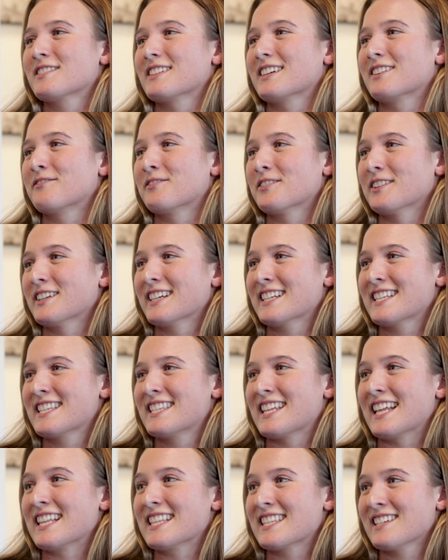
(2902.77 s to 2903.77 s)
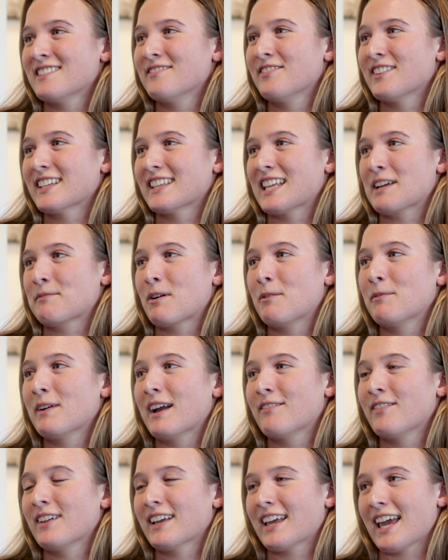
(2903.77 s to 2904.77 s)
is like really extensive. Like they probably
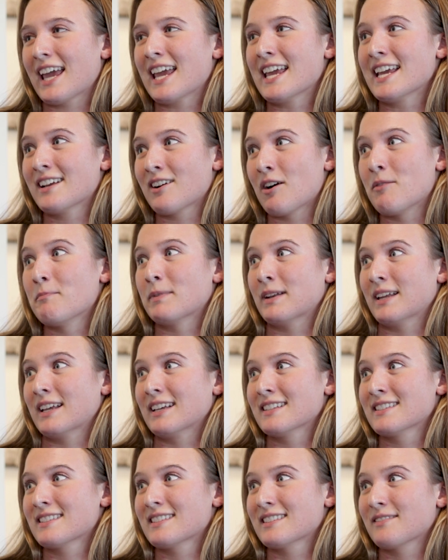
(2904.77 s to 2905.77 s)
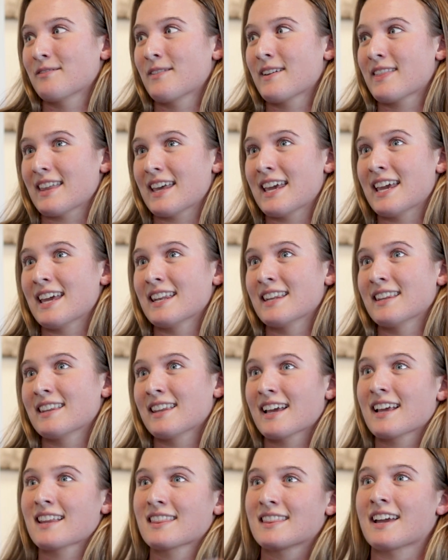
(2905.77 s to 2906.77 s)
have like 8 companies within
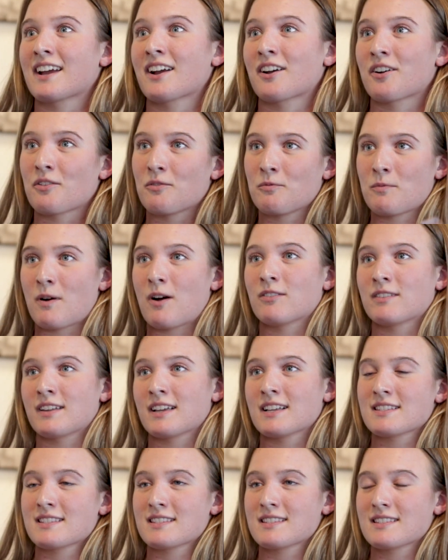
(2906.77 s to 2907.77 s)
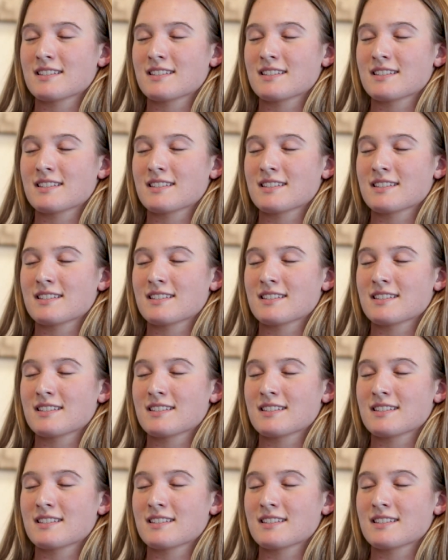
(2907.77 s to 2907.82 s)
like their wellness.